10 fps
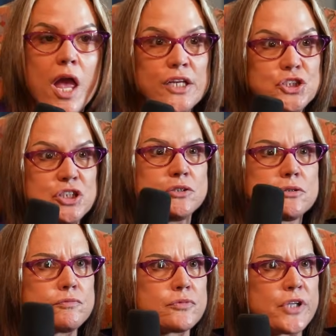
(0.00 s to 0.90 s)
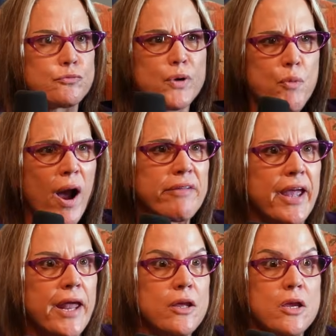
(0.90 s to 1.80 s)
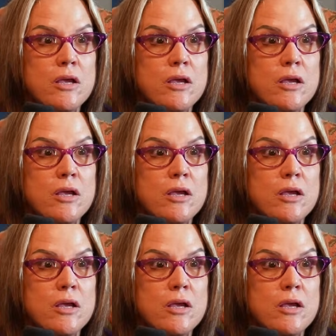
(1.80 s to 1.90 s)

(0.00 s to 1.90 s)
and she said, "Rewind that."